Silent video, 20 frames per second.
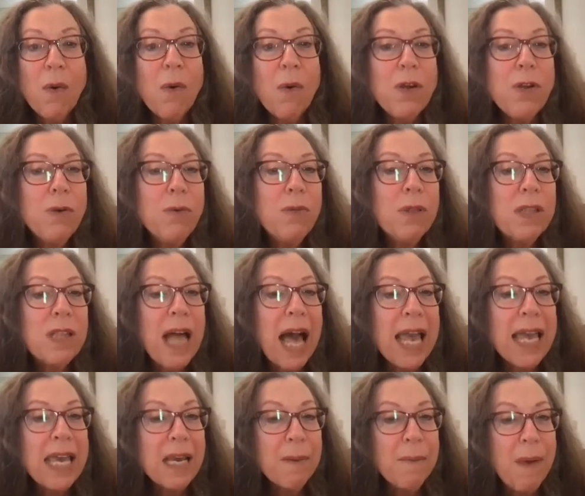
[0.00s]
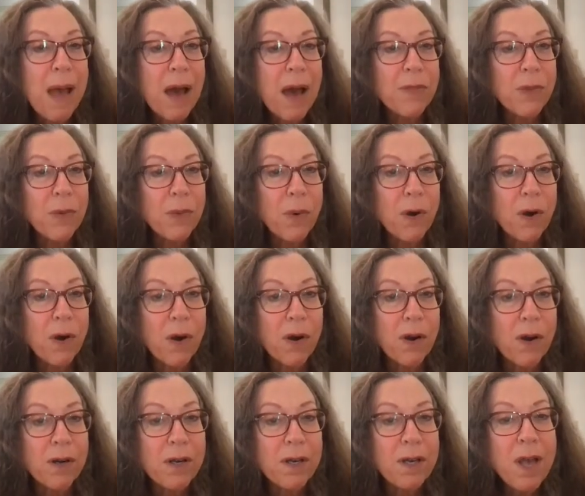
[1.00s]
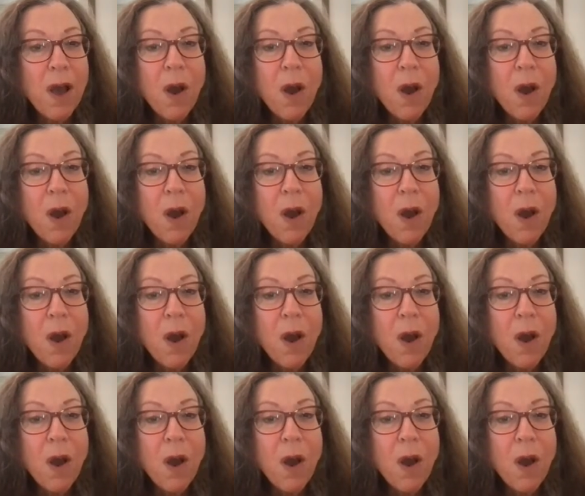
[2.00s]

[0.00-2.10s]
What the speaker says: what you like about the word,